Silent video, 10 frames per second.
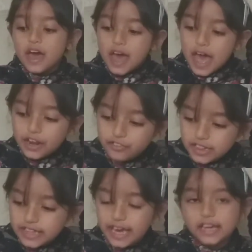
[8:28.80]
Henry
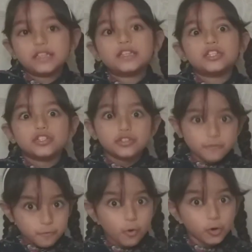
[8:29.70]
VIII
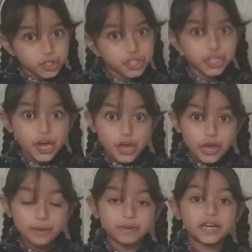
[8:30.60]
divorced
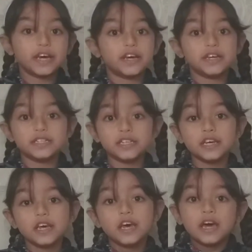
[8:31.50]
her
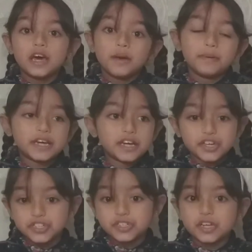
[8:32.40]

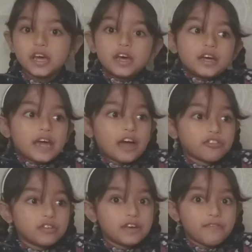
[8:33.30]
because
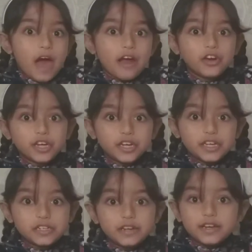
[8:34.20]
Catherine of
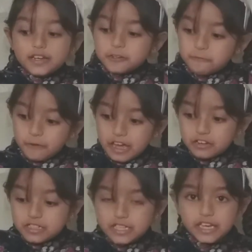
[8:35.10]
Aragon failed
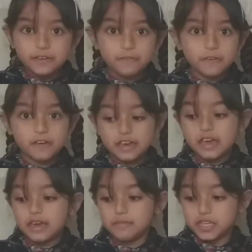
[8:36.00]
to give
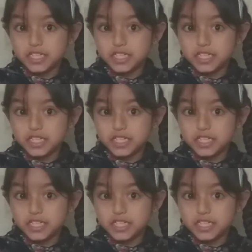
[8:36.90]
him a